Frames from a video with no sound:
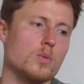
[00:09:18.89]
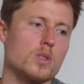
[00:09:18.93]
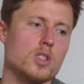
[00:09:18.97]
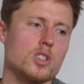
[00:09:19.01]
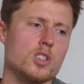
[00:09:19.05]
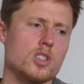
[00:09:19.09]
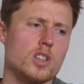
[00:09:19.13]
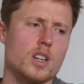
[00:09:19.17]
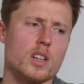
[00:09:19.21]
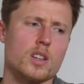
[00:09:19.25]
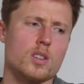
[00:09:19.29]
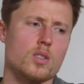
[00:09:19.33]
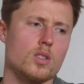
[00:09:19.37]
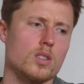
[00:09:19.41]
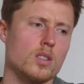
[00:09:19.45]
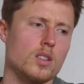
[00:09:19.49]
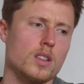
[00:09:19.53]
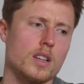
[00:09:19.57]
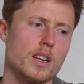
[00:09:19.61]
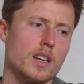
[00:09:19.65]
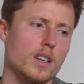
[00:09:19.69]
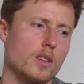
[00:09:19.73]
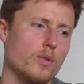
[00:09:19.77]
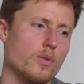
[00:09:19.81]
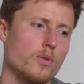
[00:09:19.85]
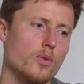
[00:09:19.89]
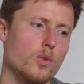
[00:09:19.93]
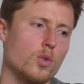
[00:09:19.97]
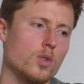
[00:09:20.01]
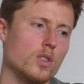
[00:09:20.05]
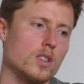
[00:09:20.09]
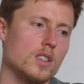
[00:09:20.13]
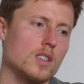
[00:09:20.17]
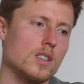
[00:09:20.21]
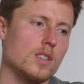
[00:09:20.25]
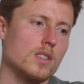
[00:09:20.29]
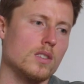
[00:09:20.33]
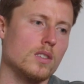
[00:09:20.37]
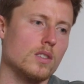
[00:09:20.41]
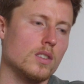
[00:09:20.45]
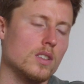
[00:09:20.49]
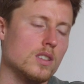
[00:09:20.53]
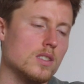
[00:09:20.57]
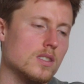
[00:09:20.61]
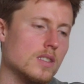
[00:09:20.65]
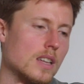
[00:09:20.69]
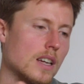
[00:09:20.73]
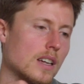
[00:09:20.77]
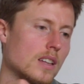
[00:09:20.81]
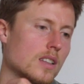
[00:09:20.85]
which I got like 14
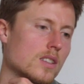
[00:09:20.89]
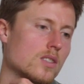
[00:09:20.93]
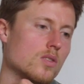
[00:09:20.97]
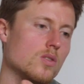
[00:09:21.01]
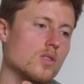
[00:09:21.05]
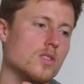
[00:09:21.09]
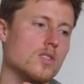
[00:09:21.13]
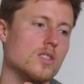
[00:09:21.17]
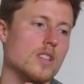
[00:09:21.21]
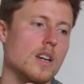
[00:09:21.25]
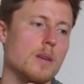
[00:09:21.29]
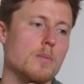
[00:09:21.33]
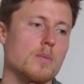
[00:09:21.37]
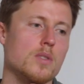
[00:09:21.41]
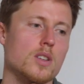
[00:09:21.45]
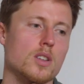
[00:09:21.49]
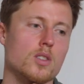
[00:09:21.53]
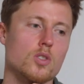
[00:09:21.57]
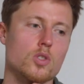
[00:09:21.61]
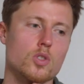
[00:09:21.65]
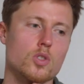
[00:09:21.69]
seconds or something.